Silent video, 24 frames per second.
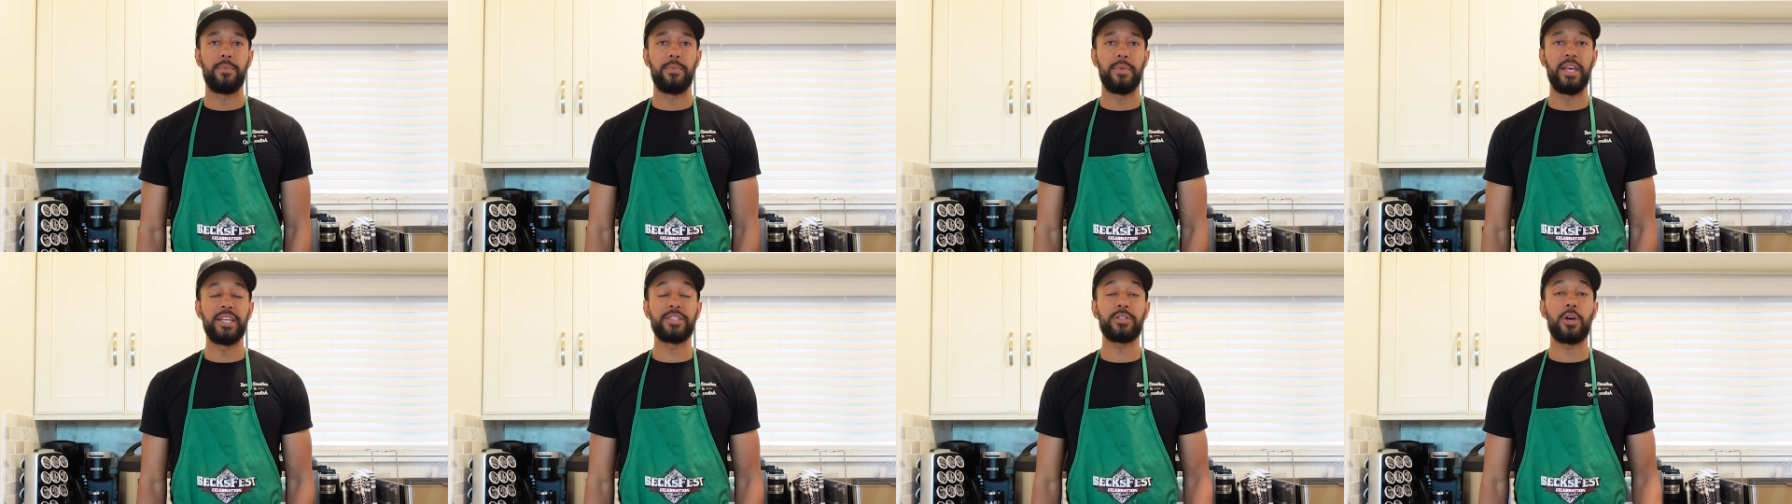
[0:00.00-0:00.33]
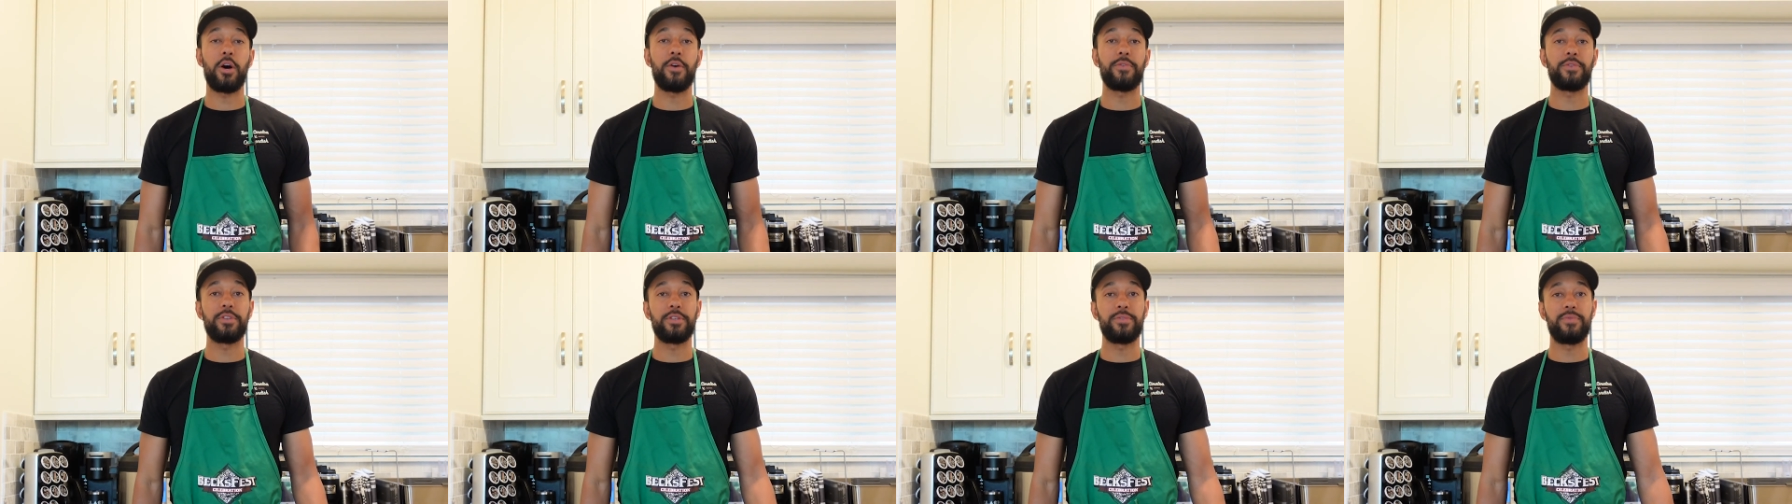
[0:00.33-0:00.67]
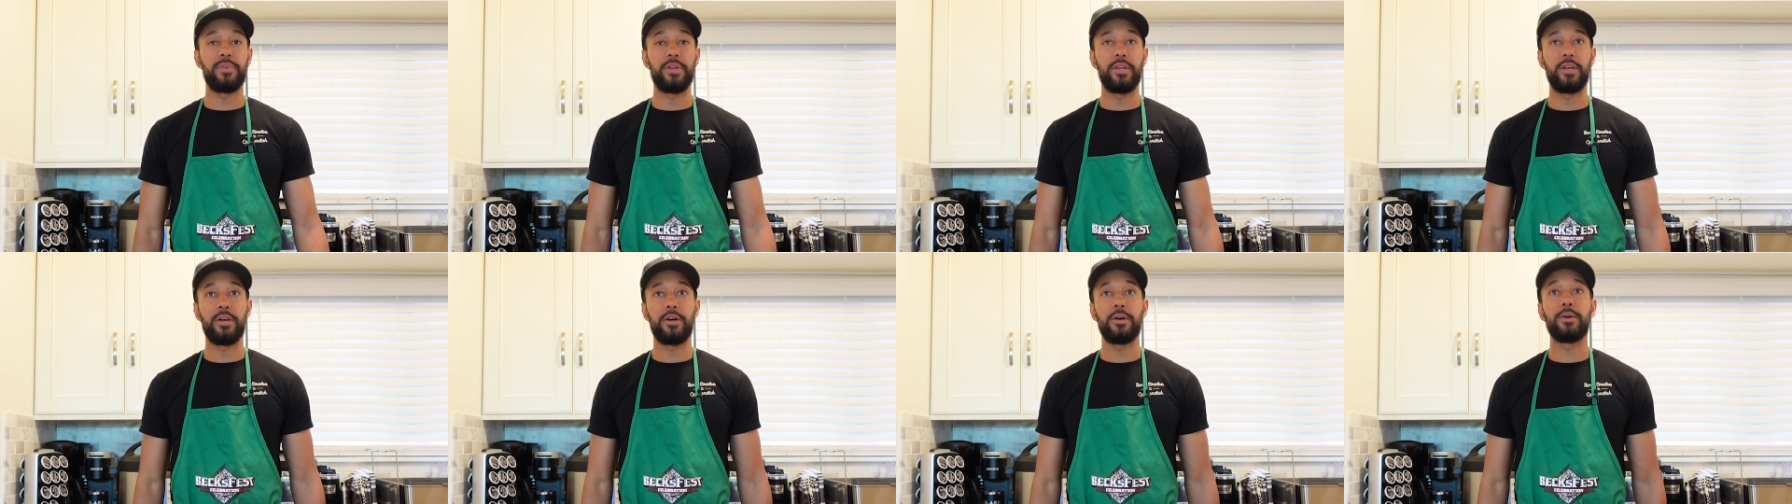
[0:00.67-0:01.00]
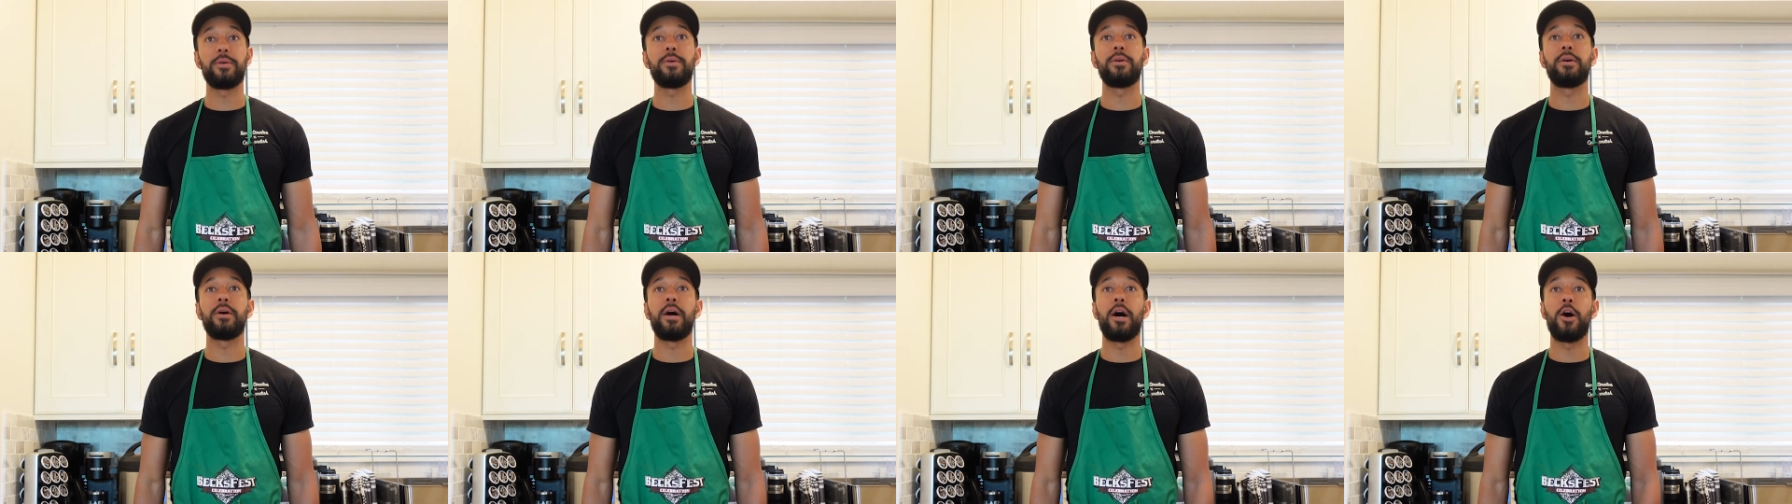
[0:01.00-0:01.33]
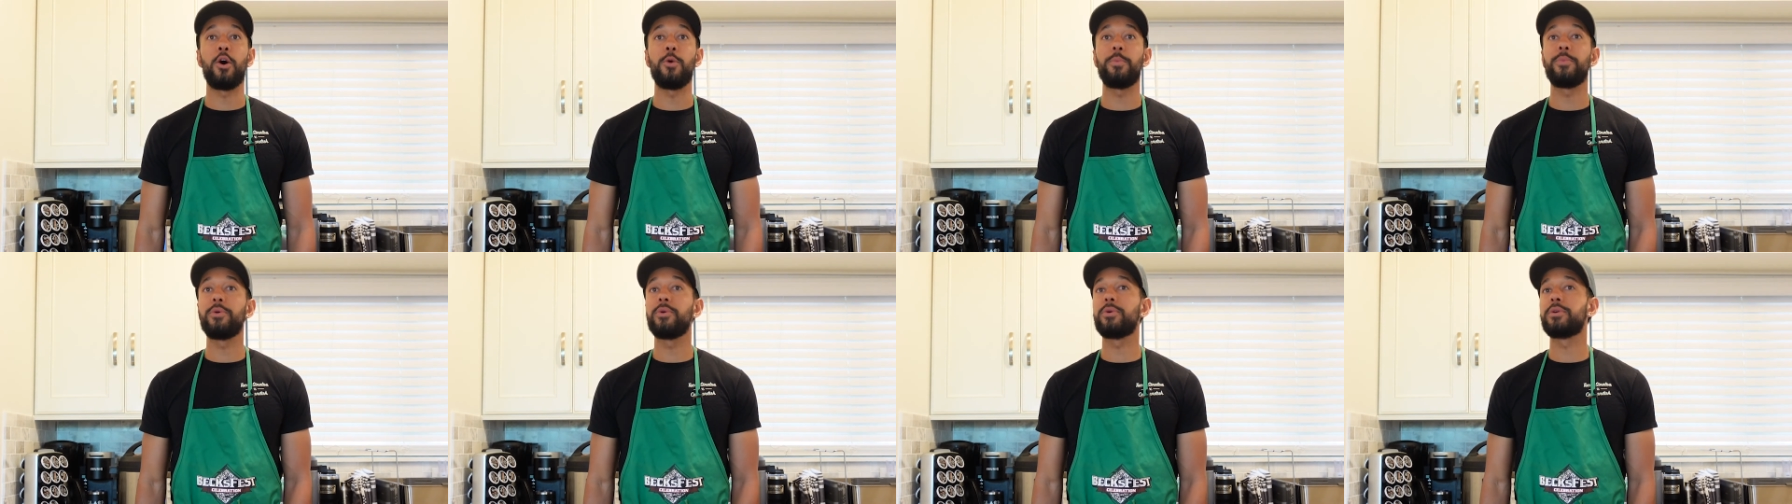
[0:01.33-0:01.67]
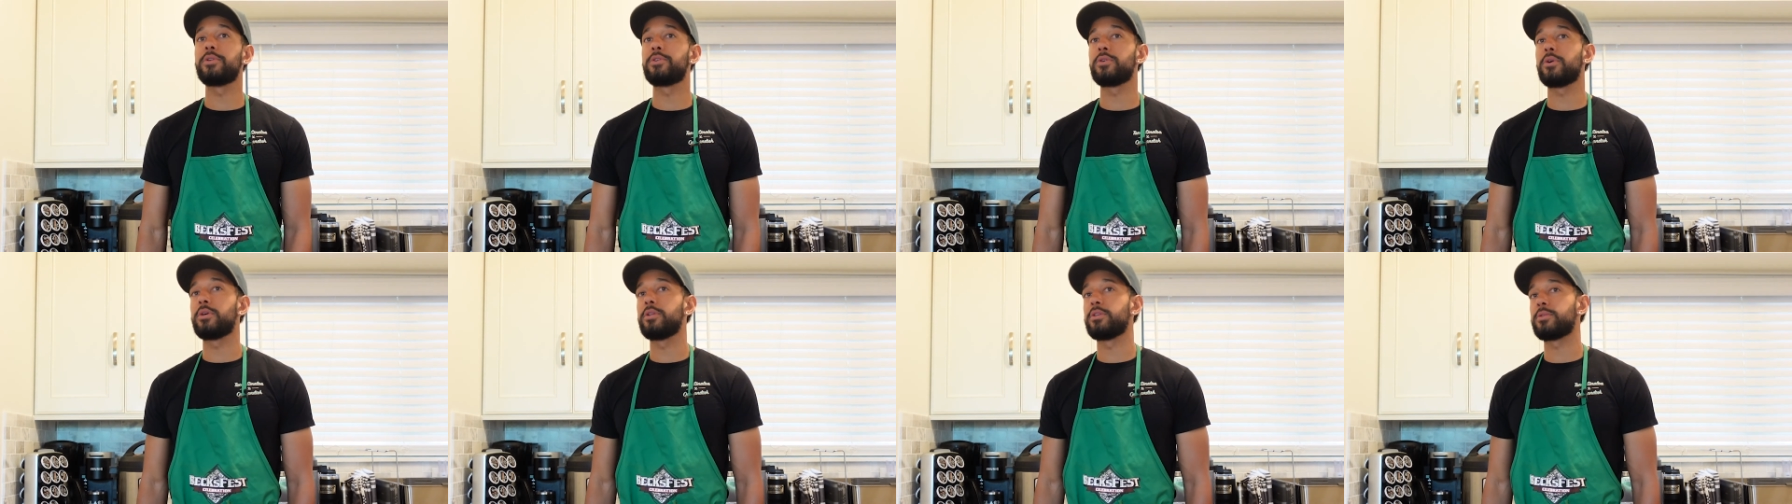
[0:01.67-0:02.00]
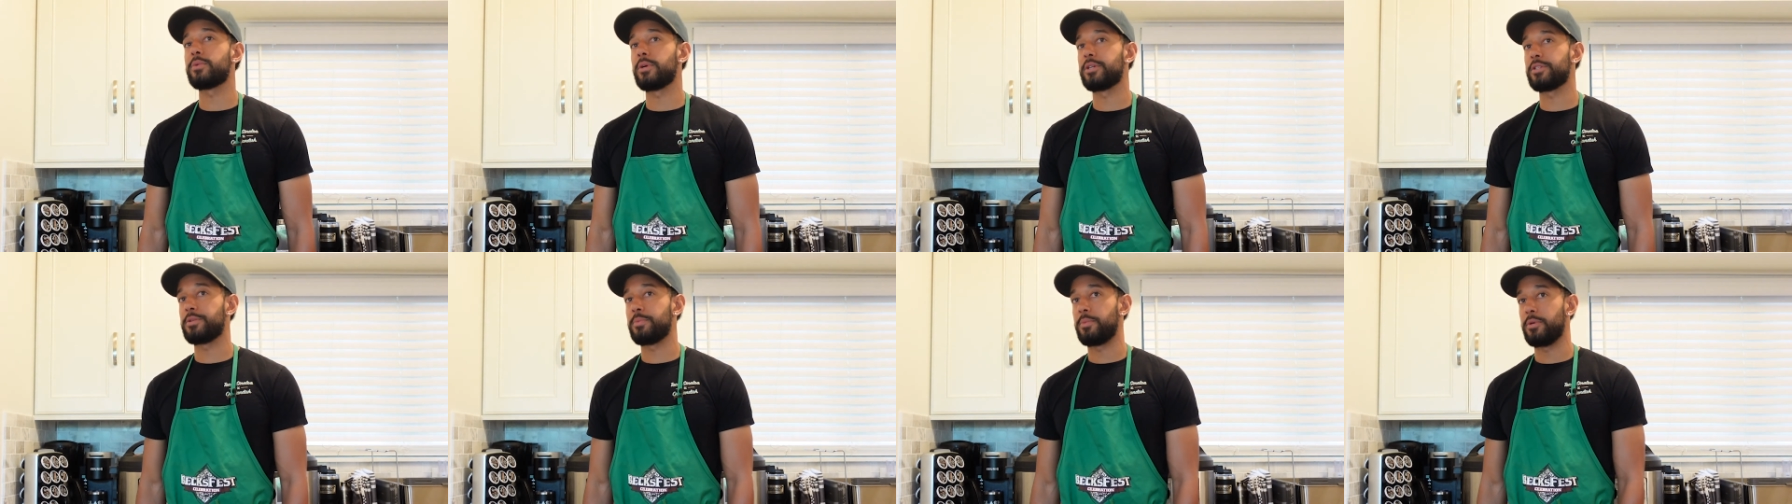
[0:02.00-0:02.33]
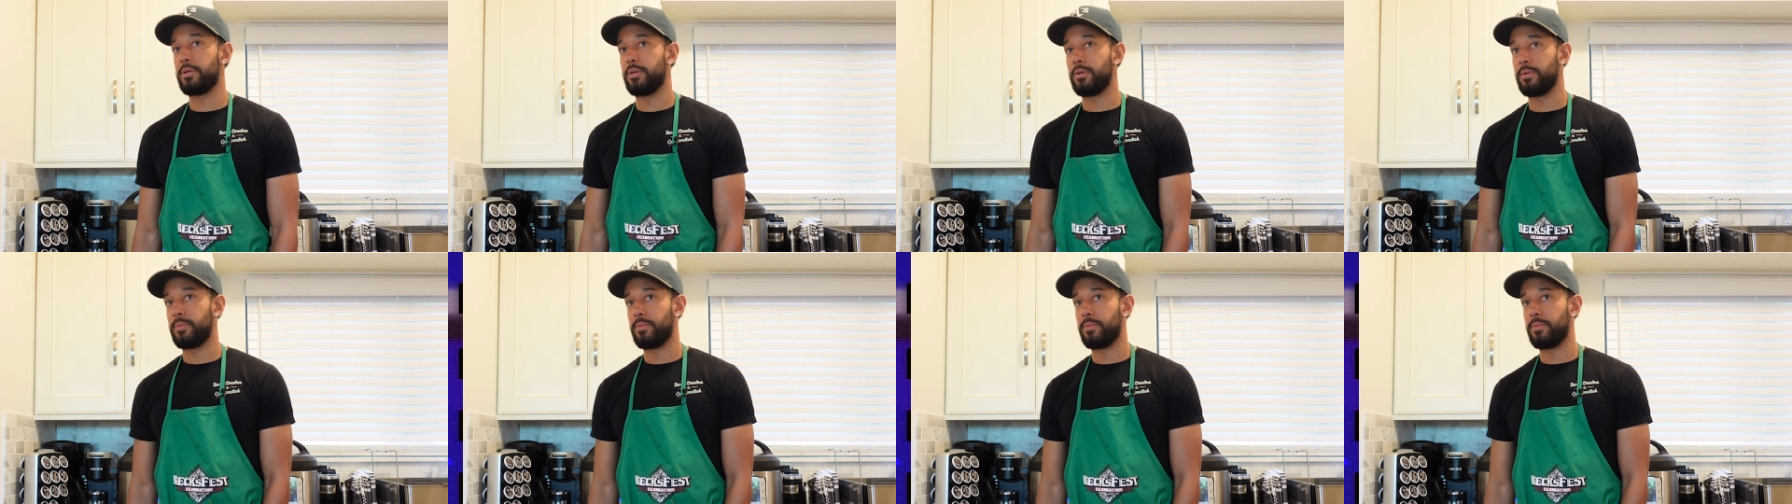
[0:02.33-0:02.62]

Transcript: That's all for this video. I hope you enjoy this recipe.